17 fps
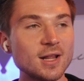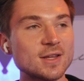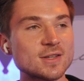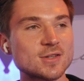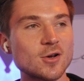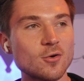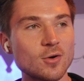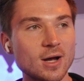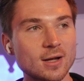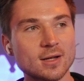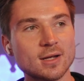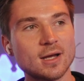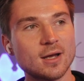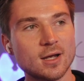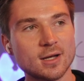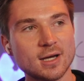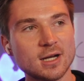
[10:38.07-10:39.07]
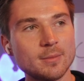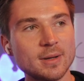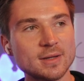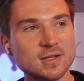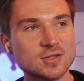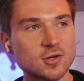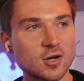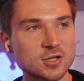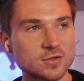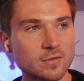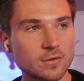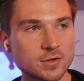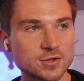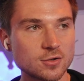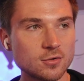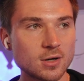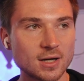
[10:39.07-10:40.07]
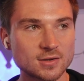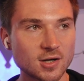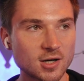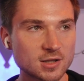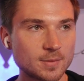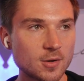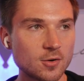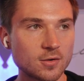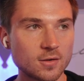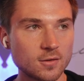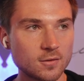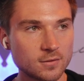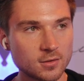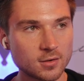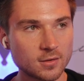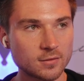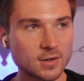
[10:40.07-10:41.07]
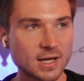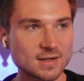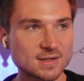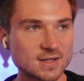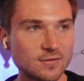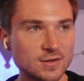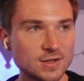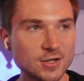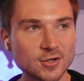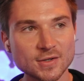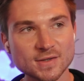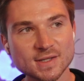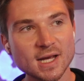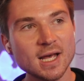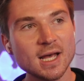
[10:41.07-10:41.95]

So I kind of made this controversial. I talked about over the last 7 years.